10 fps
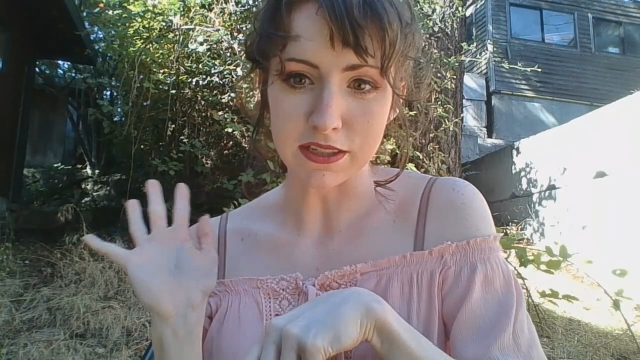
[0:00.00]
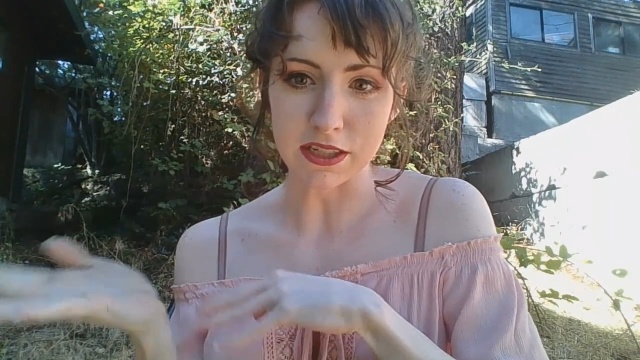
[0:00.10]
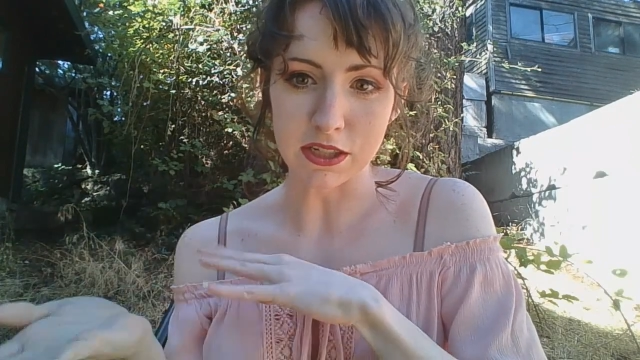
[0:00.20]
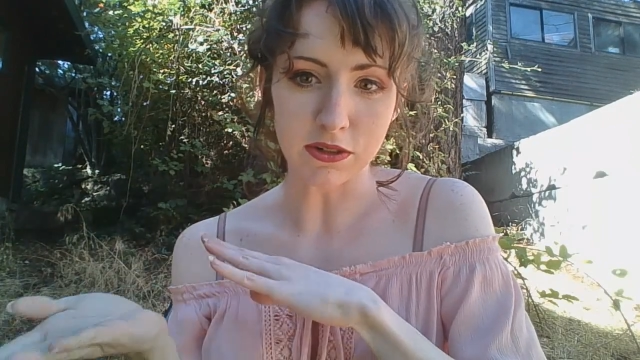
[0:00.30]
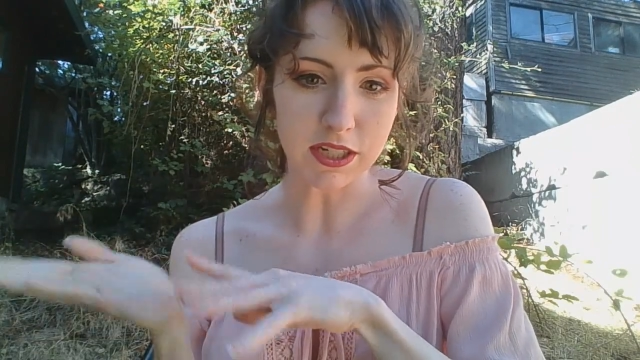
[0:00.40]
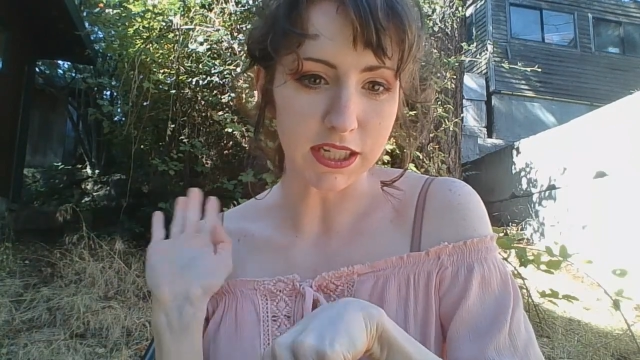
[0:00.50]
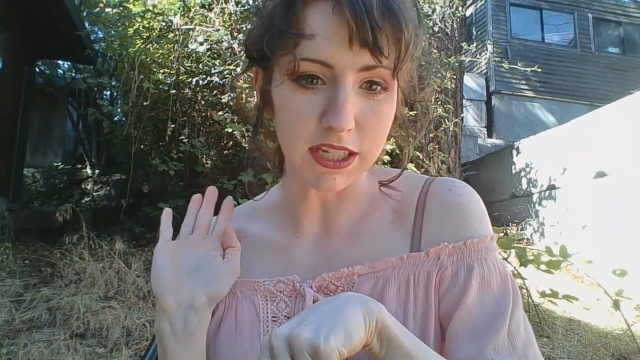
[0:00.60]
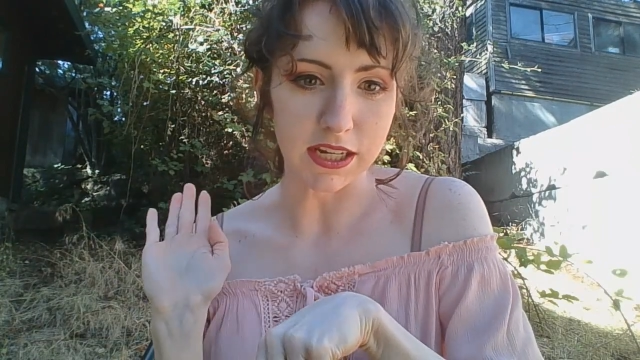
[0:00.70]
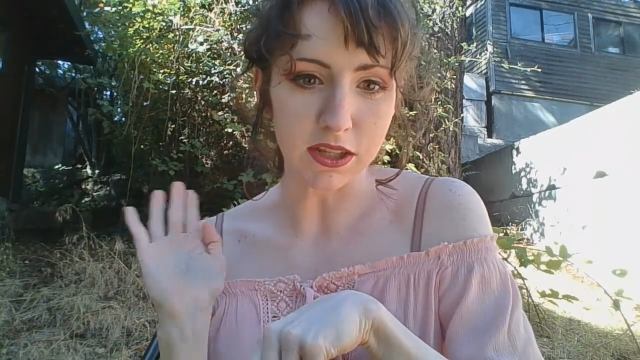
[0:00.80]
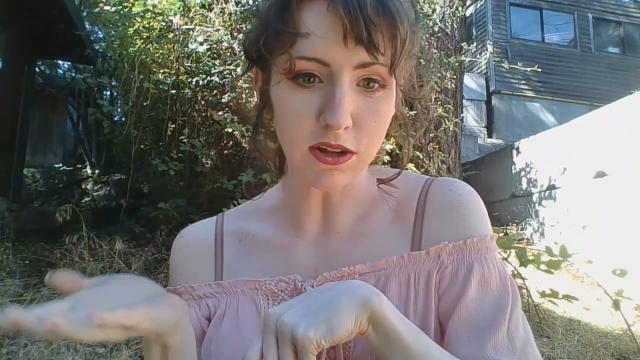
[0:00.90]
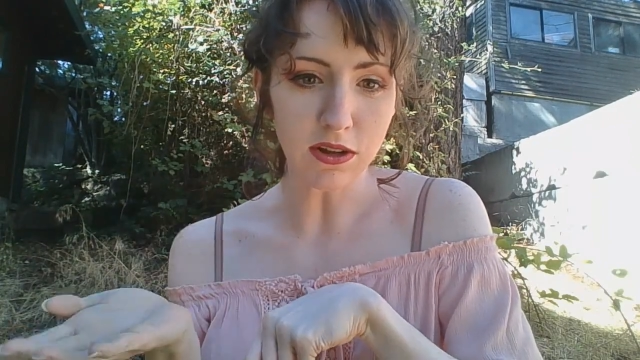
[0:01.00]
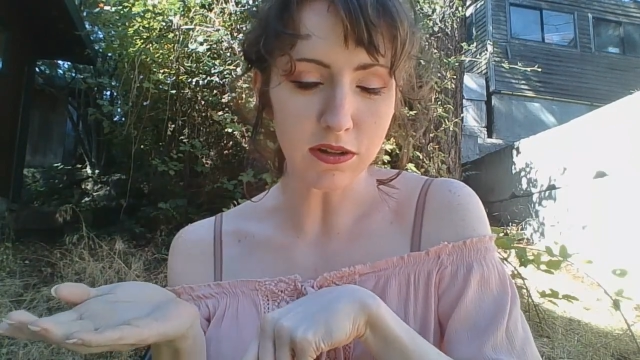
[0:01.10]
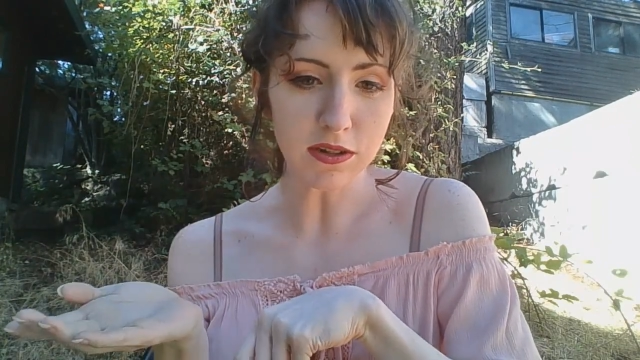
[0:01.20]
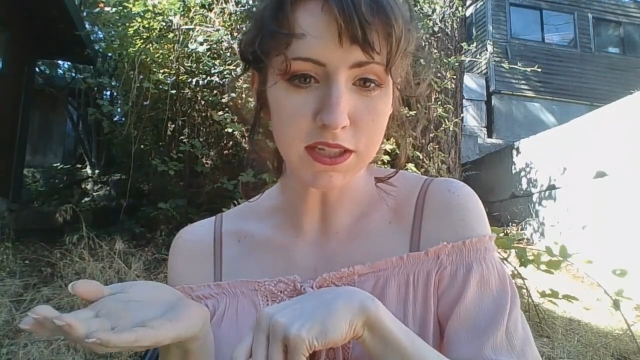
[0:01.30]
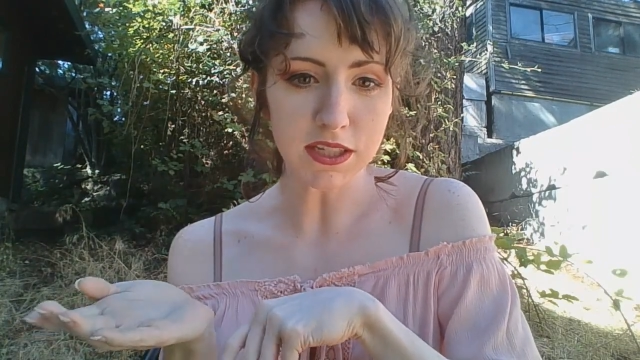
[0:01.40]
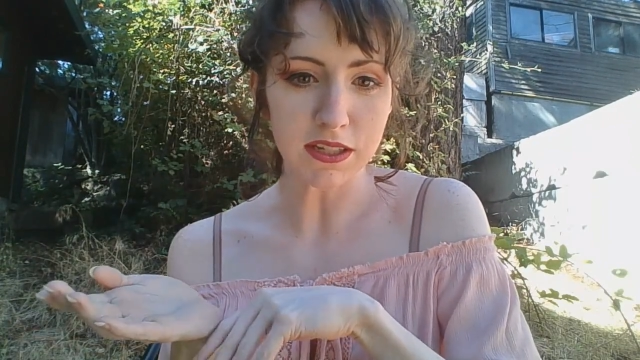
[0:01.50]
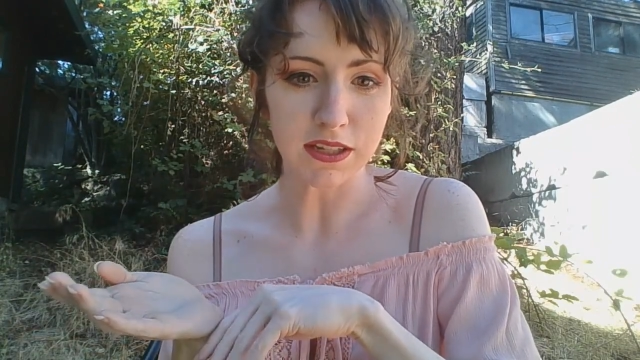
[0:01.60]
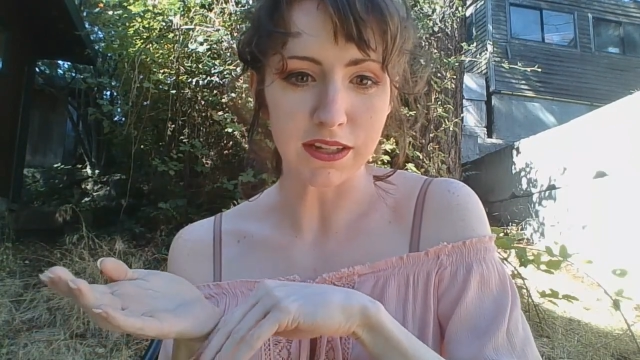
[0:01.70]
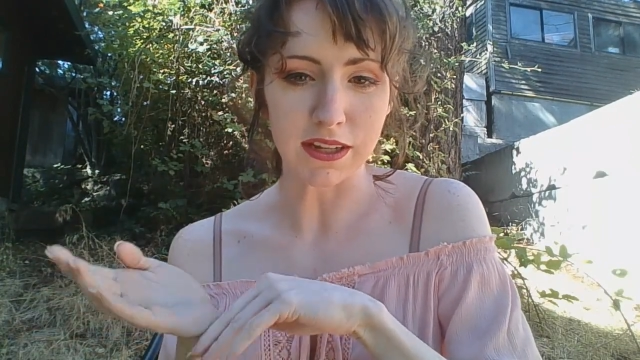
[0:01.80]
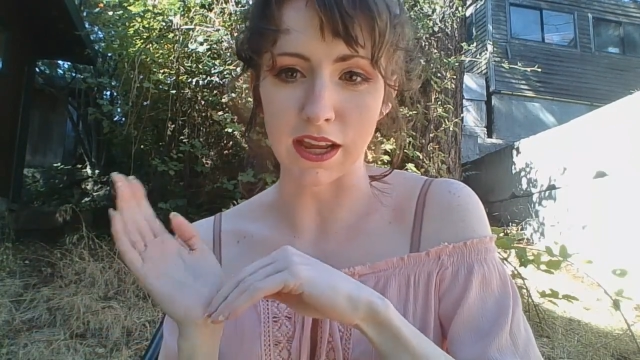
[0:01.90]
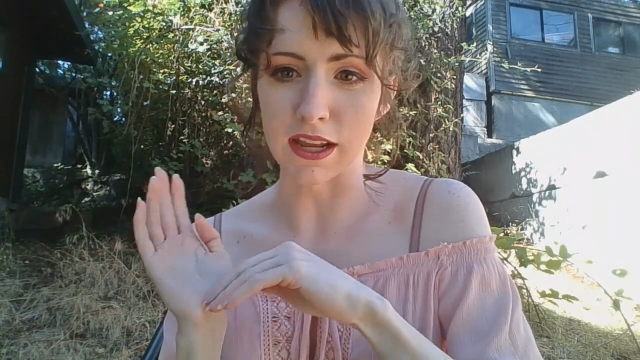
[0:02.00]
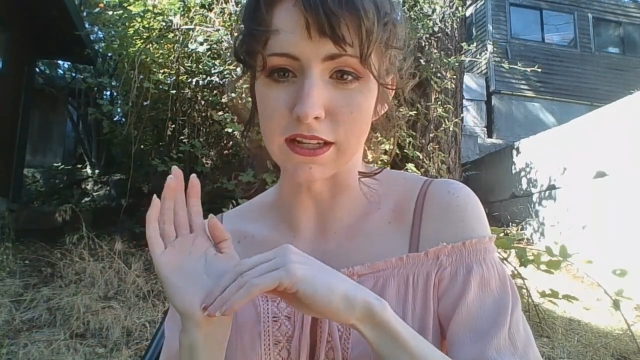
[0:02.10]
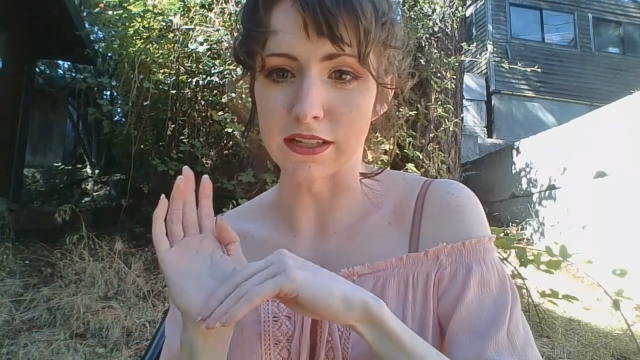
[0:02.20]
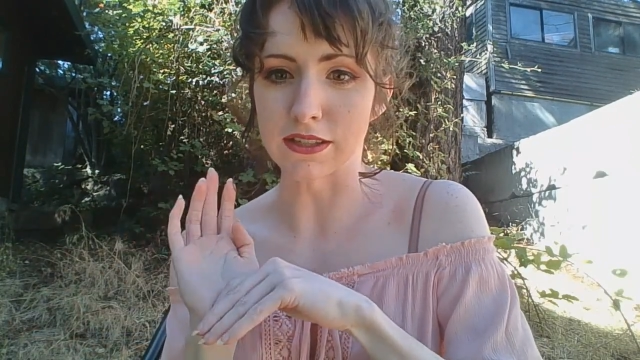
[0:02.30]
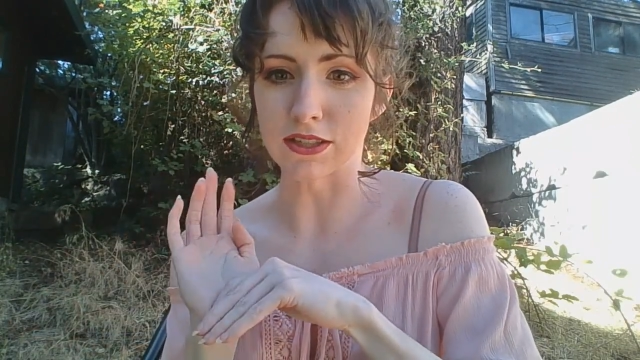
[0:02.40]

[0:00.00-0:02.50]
interested in dolls. And